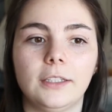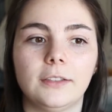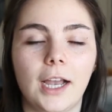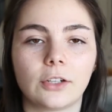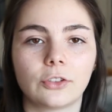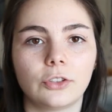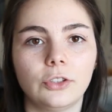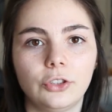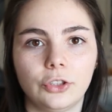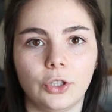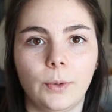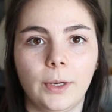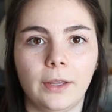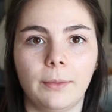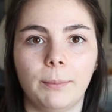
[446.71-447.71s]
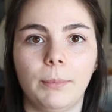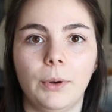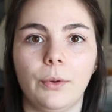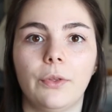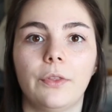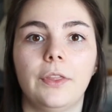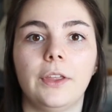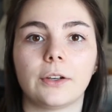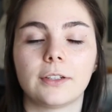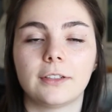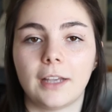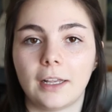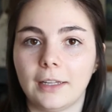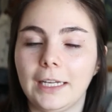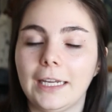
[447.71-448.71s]
it's actually showing both their
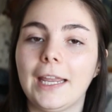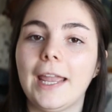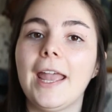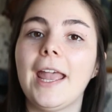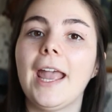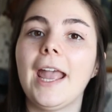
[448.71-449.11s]
selling